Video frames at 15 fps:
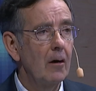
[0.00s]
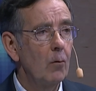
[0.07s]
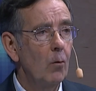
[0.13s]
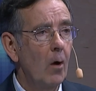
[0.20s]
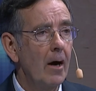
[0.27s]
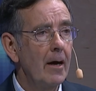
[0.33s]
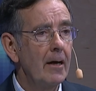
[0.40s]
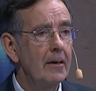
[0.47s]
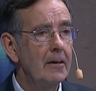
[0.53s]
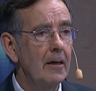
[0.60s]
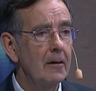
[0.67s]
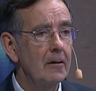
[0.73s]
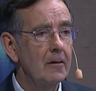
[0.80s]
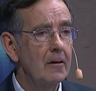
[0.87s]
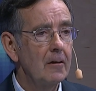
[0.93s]
why it
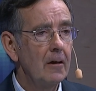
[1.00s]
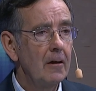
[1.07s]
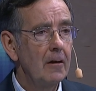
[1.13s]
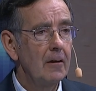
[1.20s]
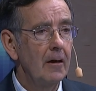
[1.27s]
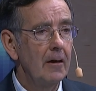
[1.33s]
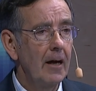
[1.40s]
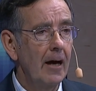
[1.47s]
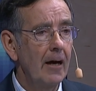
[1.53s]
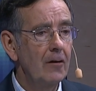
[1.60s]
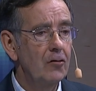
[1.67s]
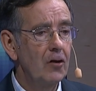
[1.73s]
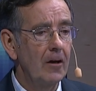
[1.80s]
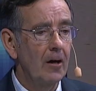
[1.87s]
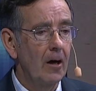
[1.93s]
is that
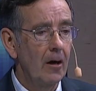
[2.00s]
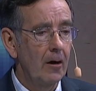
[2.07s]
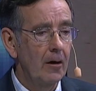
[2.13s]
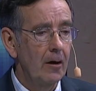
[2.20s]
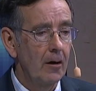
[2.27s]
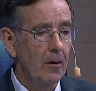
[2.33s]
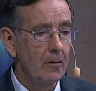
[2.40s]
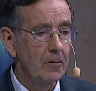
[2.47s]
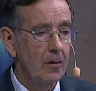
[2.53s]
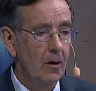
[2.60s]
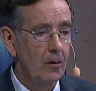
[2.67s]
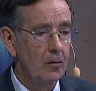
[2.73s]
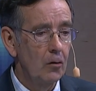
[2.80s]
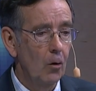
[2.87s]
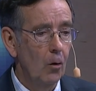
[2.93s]
aging occurs
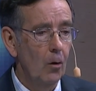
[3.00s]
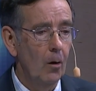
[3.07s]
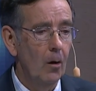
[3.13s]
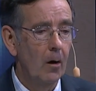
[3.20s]
at all.